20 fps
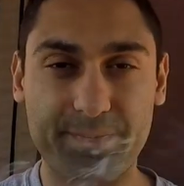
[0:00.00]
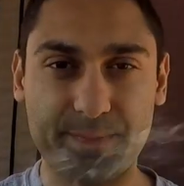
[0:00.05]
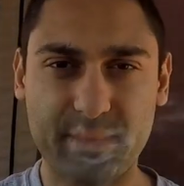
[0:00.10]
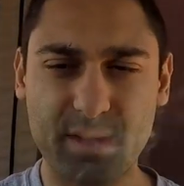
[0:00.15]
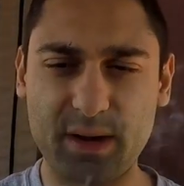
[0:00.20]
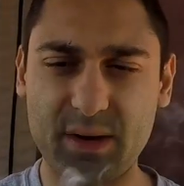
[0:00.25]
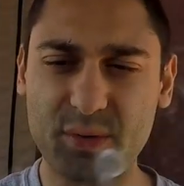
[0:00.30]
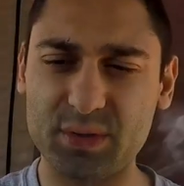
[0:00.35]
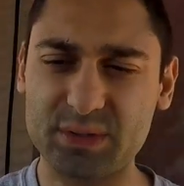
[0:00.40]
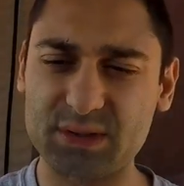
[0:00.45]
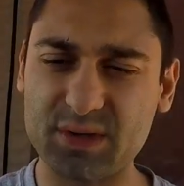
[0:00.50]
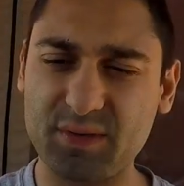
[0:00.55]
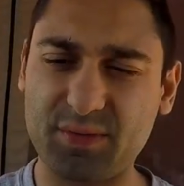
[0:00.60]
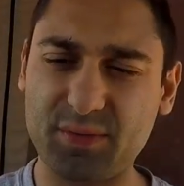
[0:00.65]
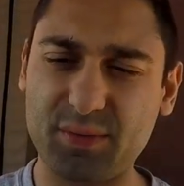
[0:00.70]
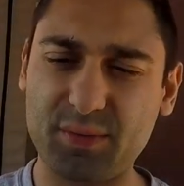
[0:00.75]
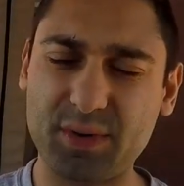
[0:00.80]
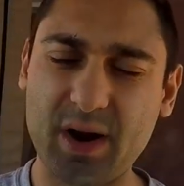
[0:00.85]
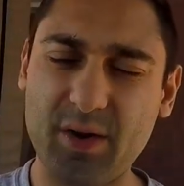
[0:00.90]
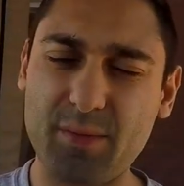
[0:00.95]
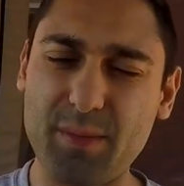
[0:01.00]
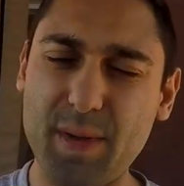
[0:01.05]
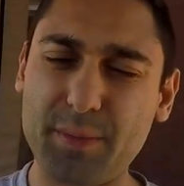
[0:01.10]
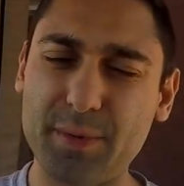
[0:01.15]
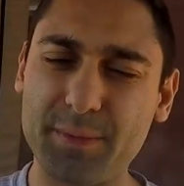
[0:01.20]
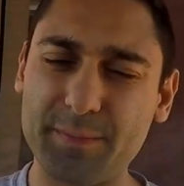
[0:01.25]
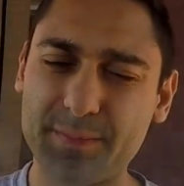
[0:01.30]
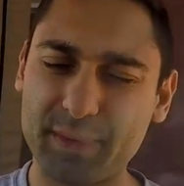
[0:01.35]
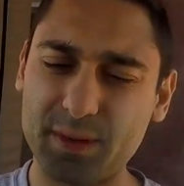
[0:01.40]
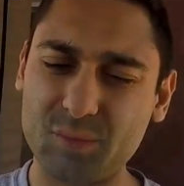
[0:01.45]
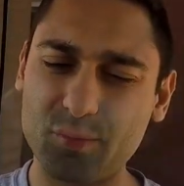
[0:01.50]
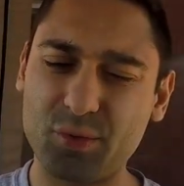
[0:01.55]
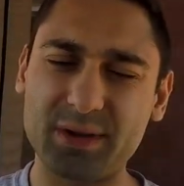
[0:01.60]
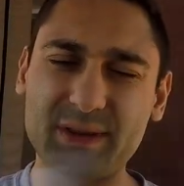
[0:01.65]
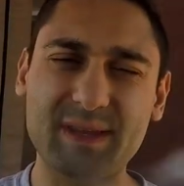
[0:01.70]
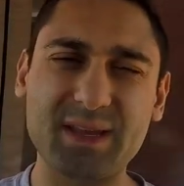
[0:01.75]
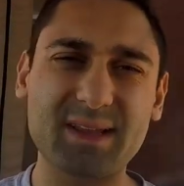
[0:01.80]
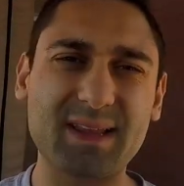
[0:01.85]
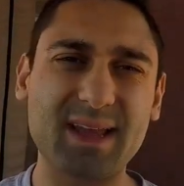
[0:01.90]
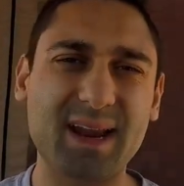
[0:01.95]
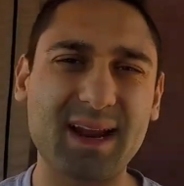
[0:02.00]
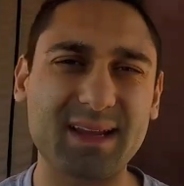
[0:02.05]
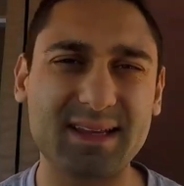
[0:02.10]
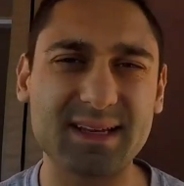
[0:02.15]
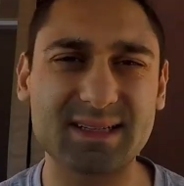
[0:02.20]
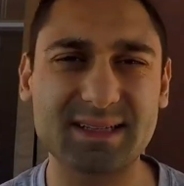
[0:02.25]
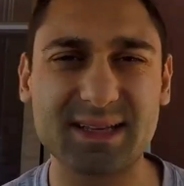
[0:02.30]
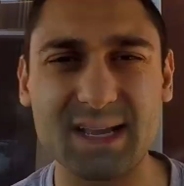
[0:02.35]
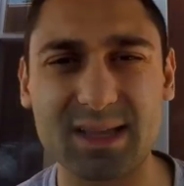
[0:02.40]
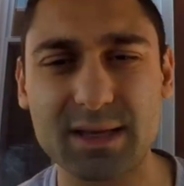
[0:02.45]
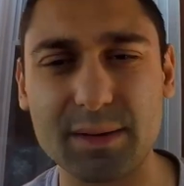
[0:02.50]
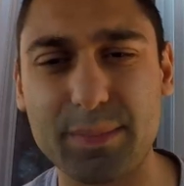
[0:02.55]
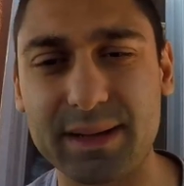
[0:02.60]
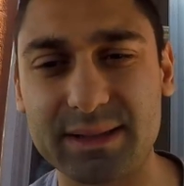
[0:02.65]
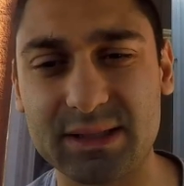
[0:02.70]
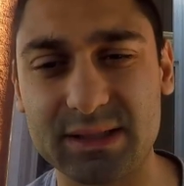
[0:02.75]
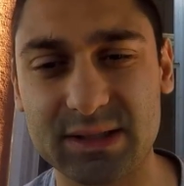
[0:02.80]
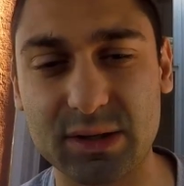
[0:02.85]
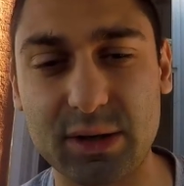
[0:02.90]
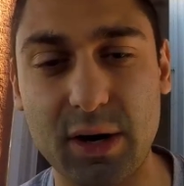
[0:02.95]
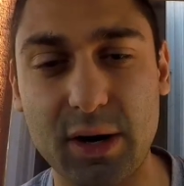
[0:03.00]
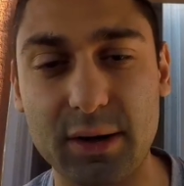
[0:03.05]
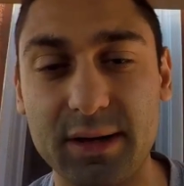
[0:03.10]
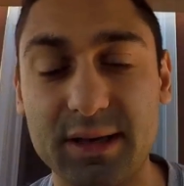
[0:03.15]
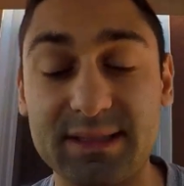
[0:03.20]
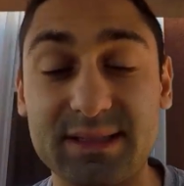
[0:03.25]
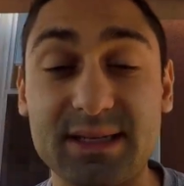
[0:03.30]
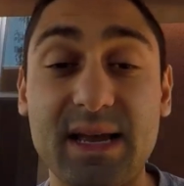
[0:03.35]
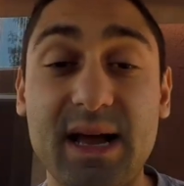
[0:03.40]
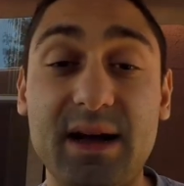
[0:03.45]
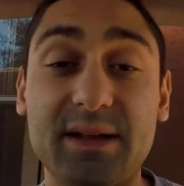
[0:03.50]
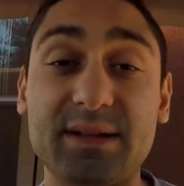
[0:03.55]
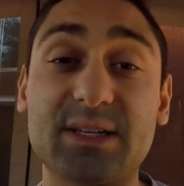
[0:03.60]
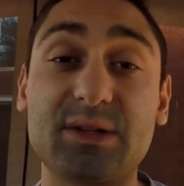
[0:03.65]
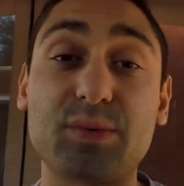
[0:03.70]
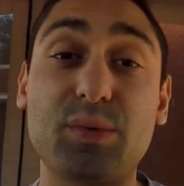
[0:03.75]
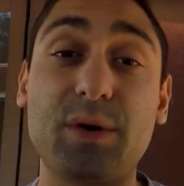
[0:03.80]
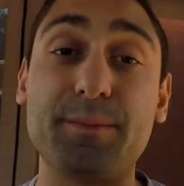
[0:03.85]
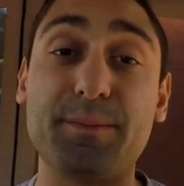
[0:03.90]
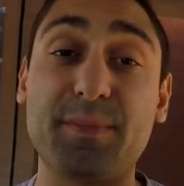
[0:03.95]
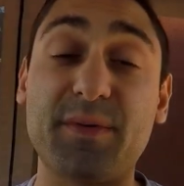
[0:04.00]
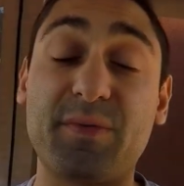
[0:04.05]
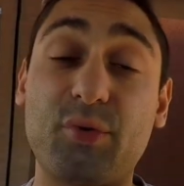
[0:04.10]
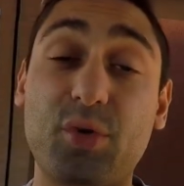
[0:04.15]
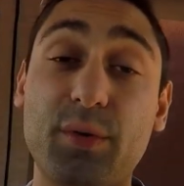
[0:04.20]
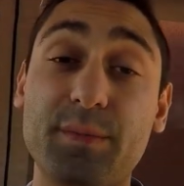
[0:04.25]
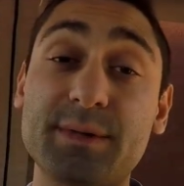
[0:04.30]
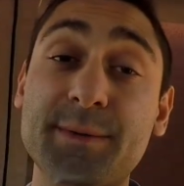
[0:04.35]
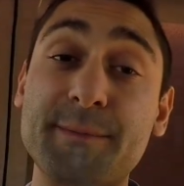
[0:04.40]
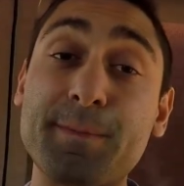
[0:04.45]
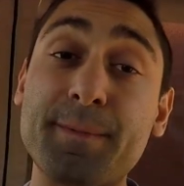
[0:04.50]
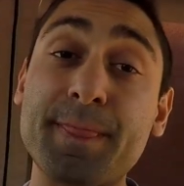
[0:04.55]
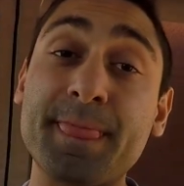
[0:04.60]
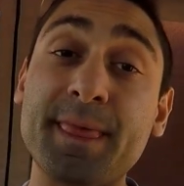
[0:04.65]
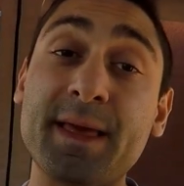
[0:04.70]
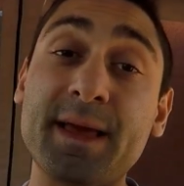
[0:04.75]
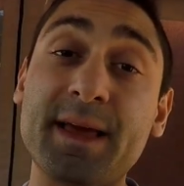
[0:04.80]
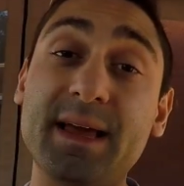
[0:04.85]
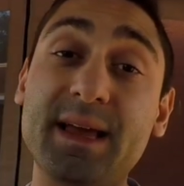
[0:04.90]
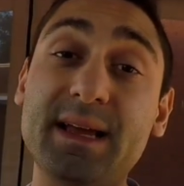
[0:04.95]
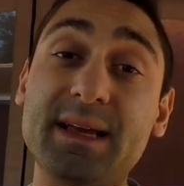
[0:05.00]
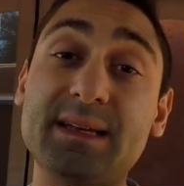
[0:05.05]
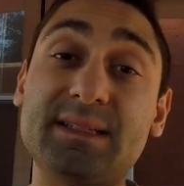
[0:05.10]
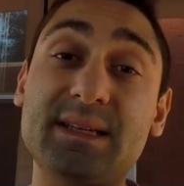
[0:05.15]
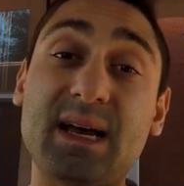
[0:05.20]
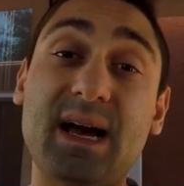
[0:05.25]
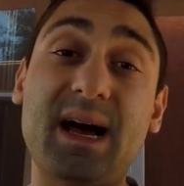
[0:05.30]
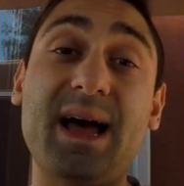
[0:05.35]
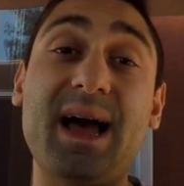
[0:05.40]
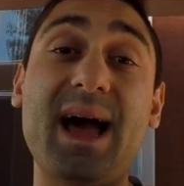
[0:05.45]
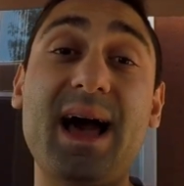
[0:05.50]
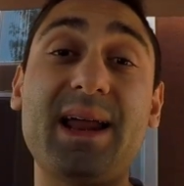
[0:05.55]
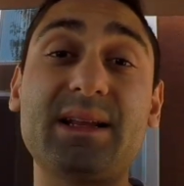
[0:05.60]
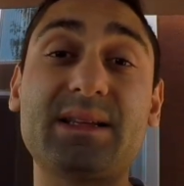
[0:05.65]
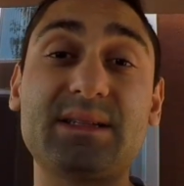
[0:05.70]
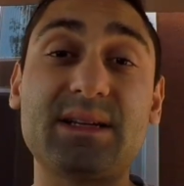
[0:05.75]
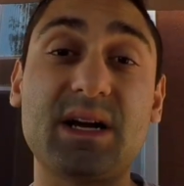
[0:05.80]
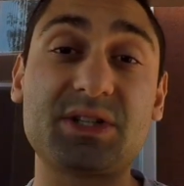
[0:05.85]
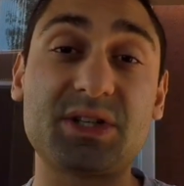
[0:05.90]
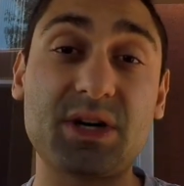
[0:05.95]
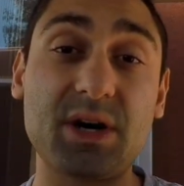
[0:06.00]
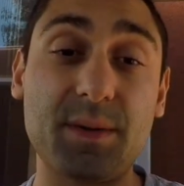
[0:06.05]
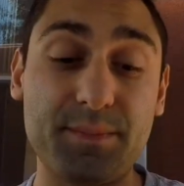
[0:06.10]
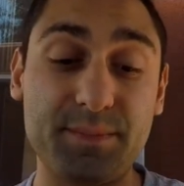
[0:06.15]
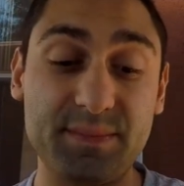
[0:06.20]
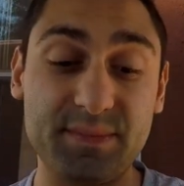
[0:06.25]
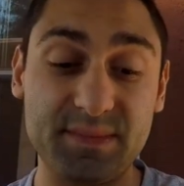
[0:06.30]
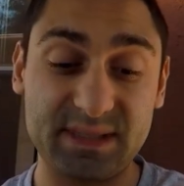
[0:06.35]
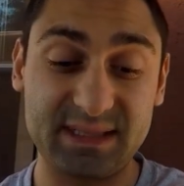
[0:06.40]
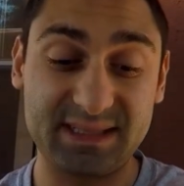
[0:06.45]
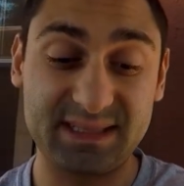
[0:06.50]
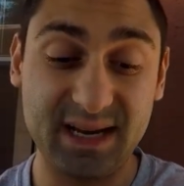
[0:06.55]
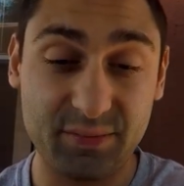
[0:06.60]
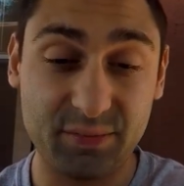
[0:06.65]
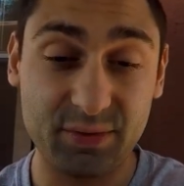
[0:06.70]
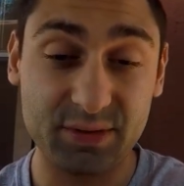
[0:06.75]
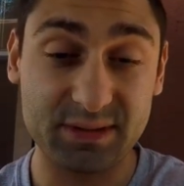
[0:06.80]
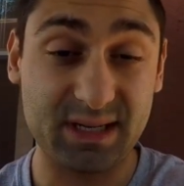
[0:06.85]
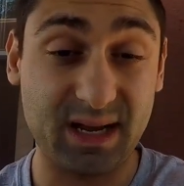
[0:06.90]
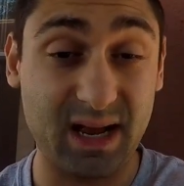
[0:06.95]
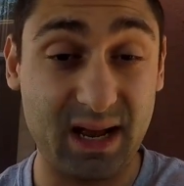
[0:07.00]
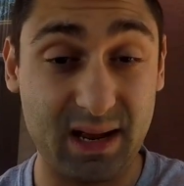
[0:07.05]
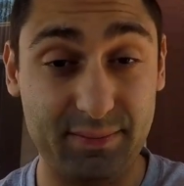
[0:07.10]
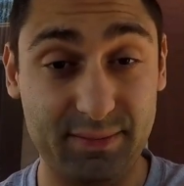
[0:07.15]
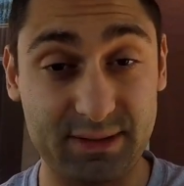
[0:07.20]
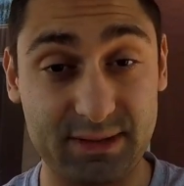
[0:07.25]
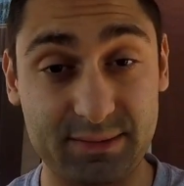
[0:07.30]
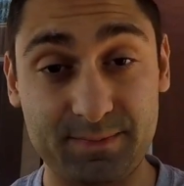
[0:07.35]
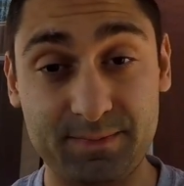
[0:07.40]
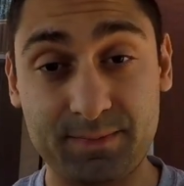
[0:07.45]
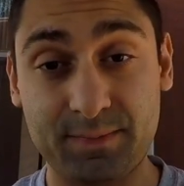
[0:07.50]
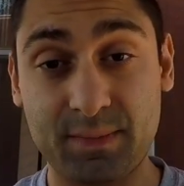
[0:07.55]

And also, from what I remember, one thing that I disliked about the cigar, let's see how this one performs, is I had to touch it up several times